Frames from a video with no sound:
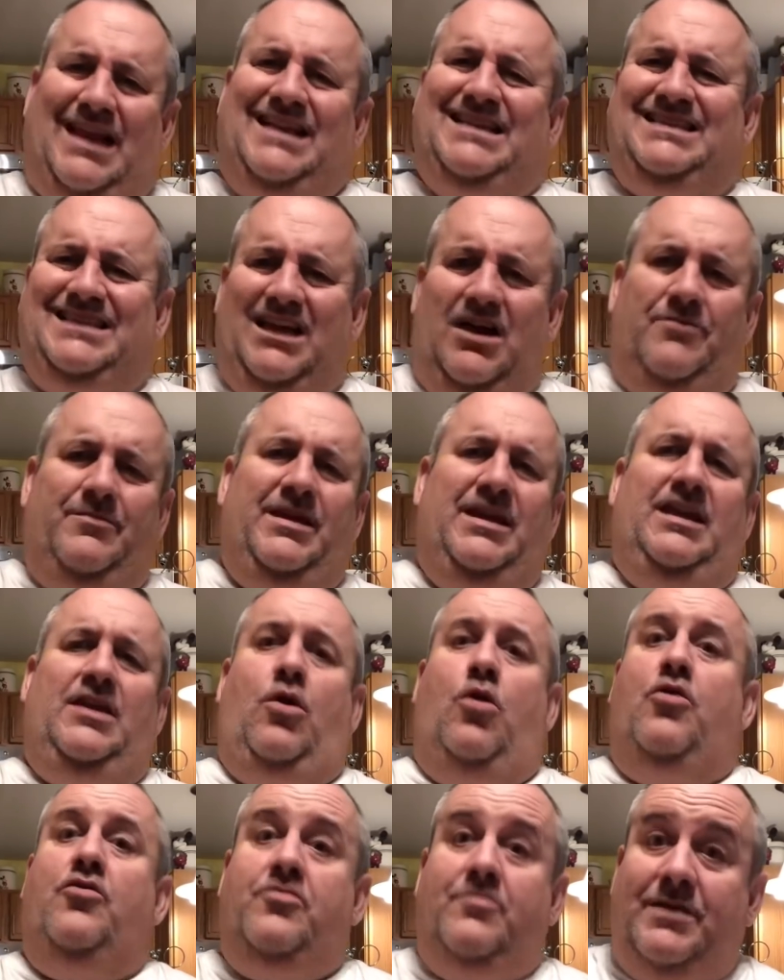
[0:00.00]
And tell me,
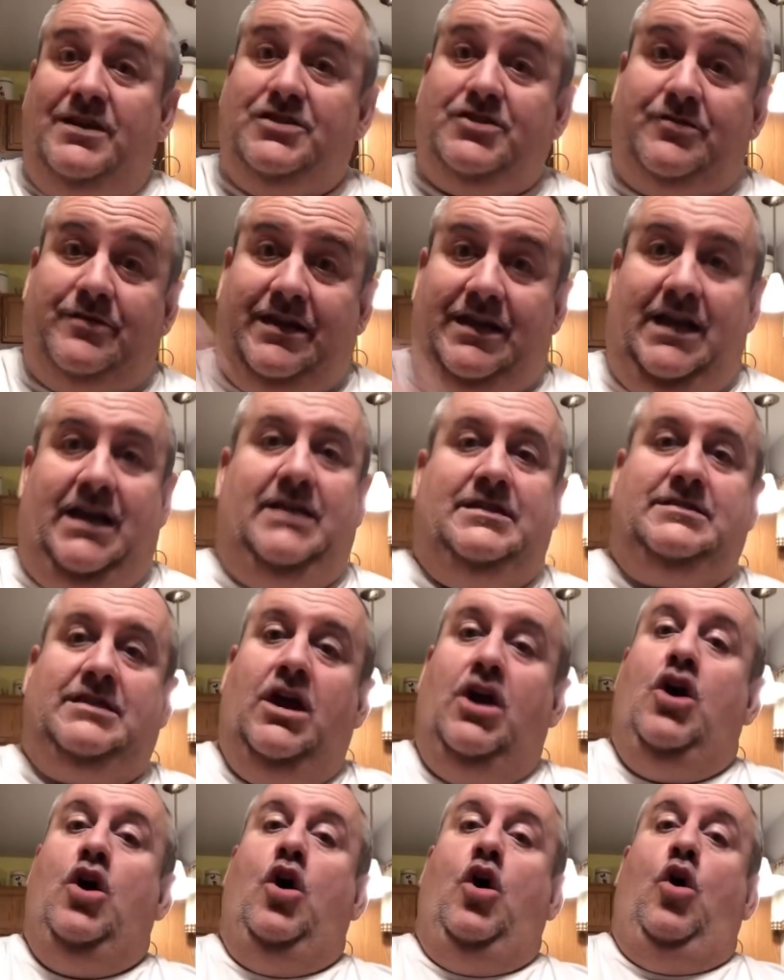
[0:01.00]
or the mystery guest,
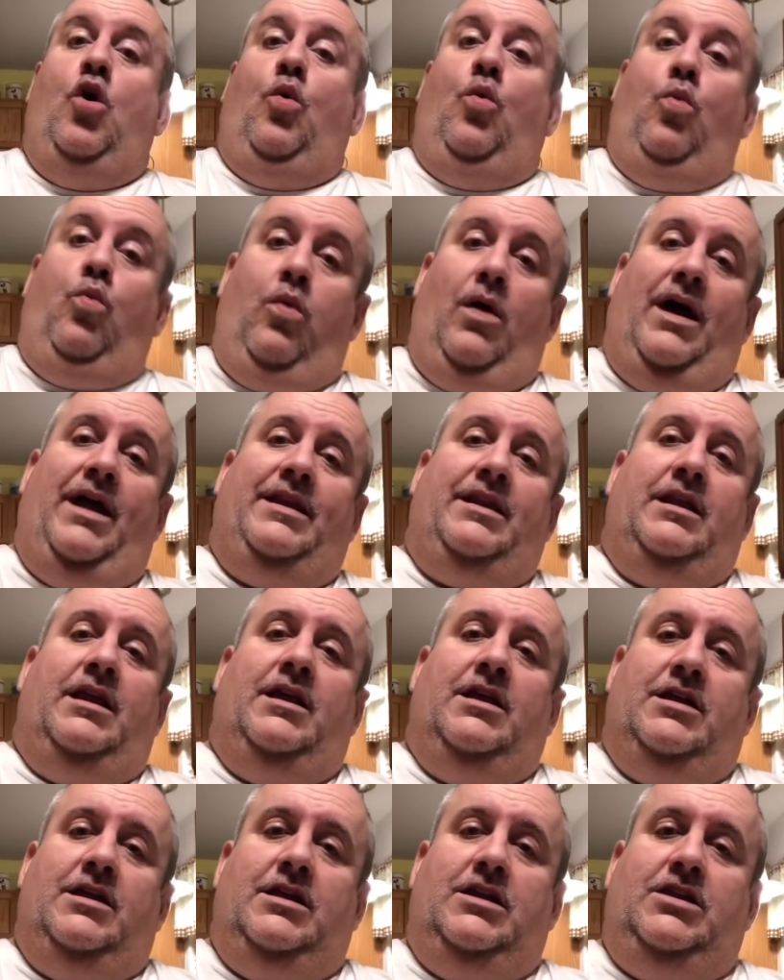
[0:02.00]
what
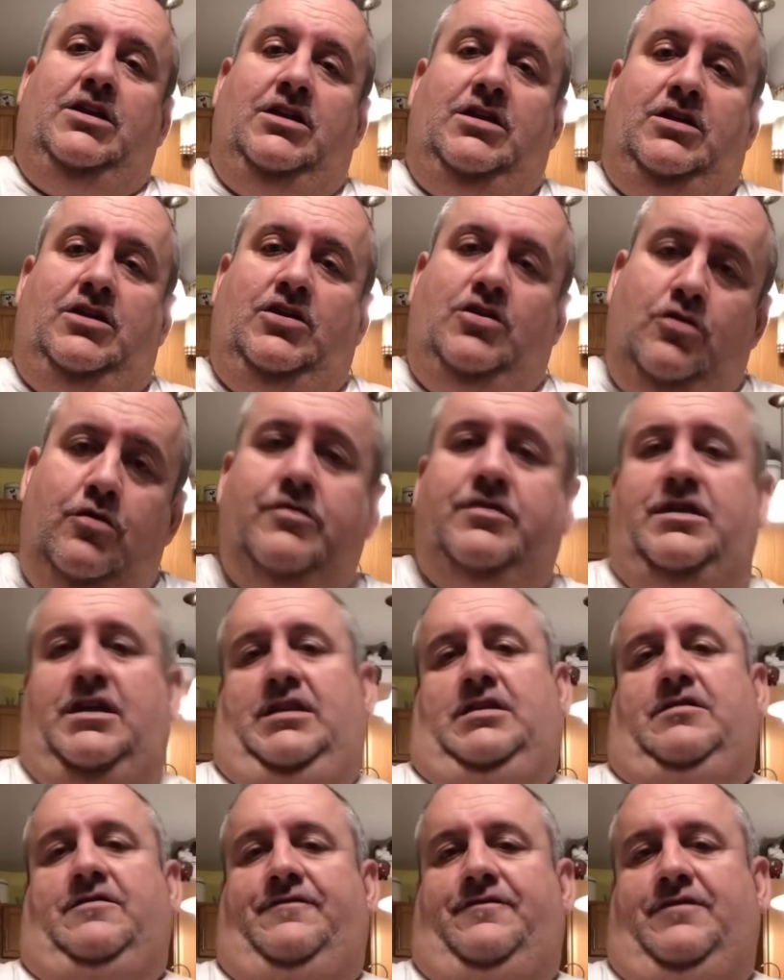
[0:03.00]
you
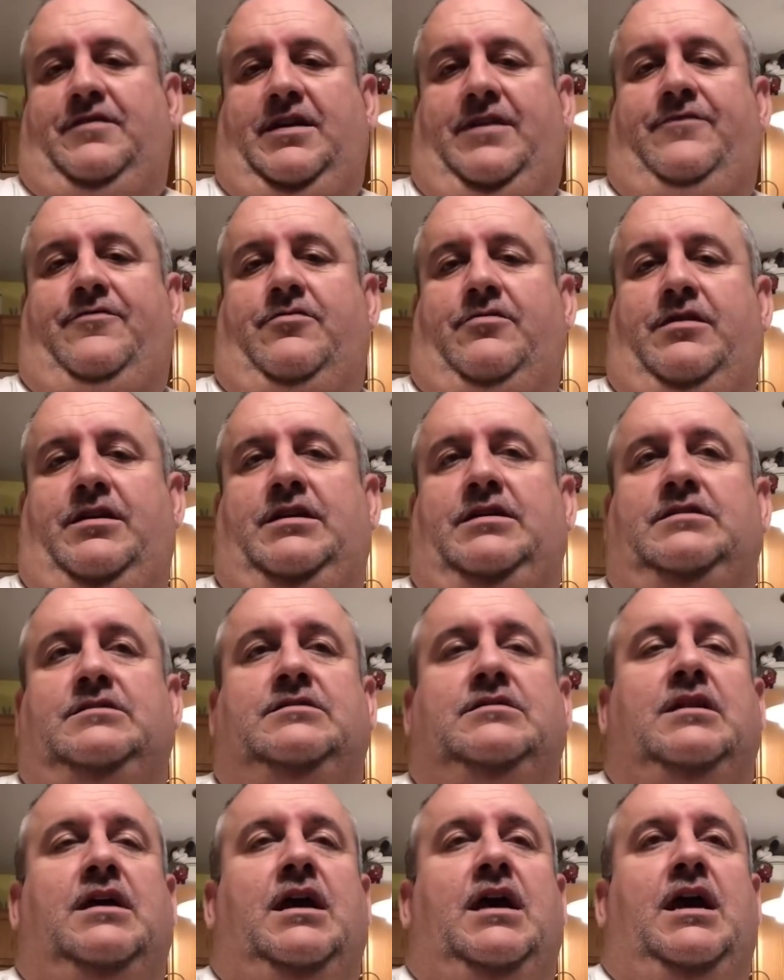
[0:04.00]
think the flavor
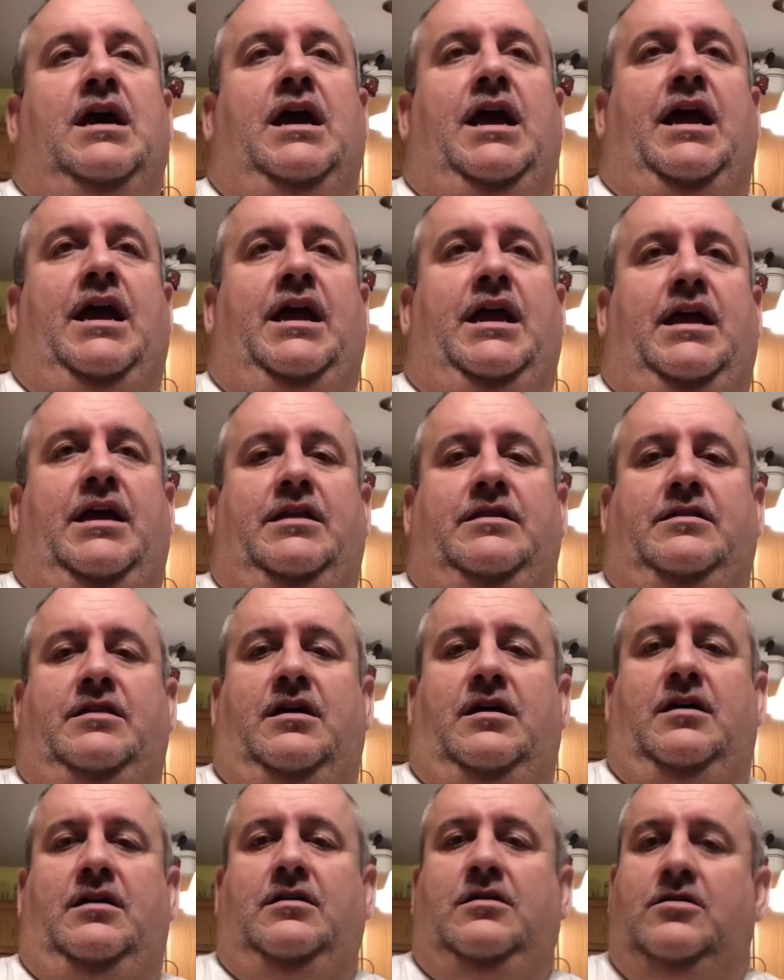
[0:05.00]
is. And
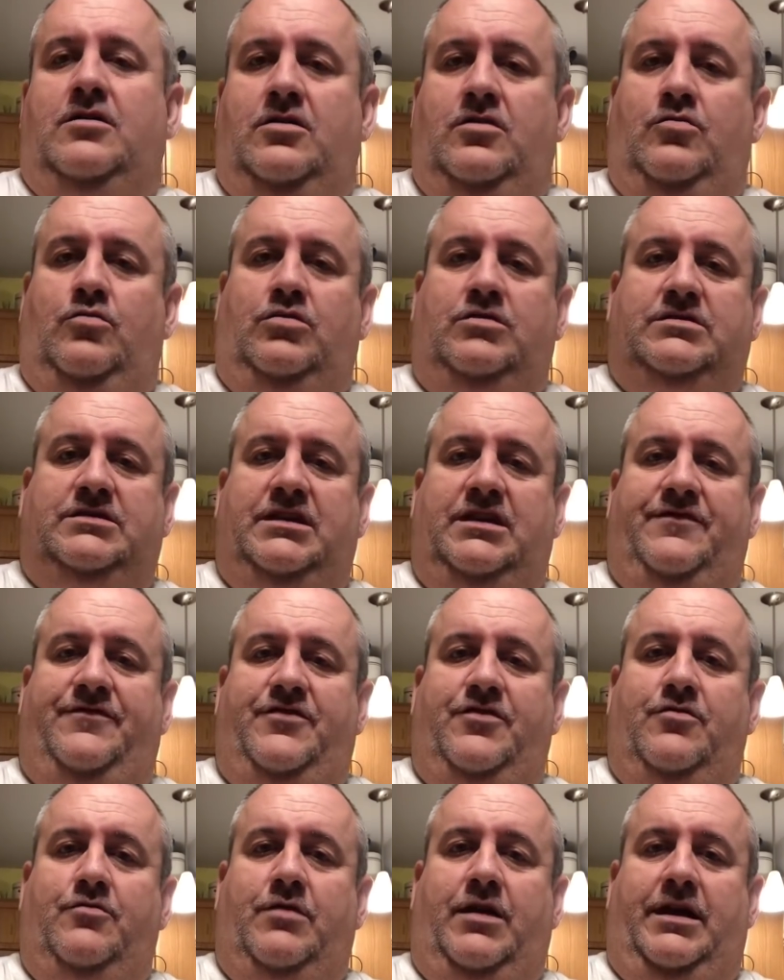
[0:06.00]
we'll see if
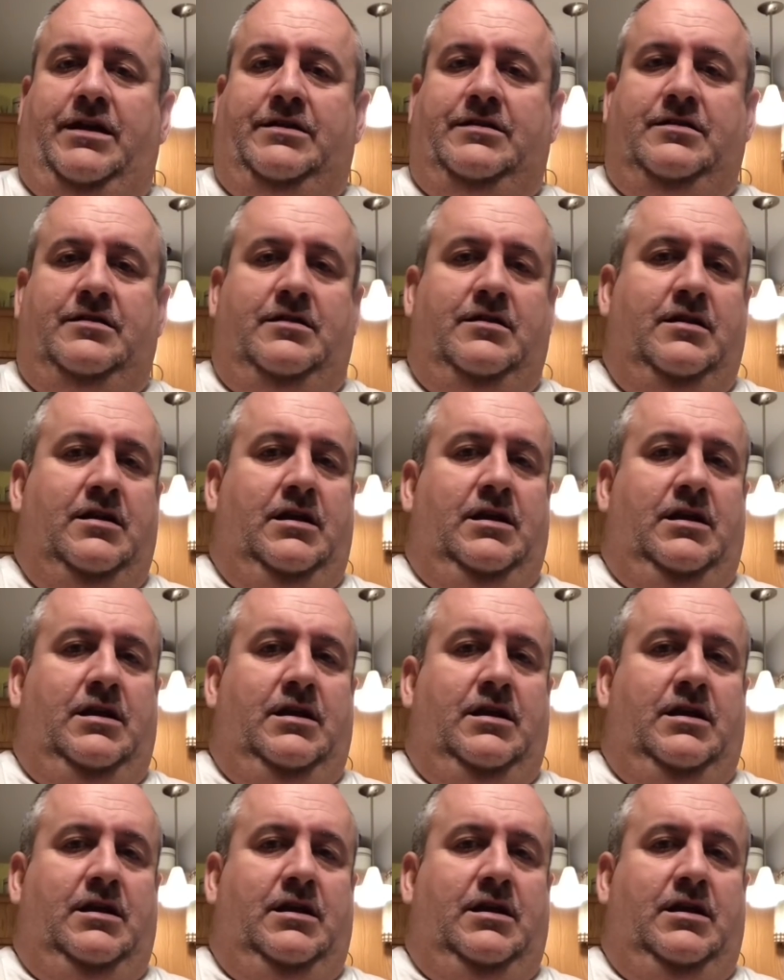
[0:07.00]
you're right.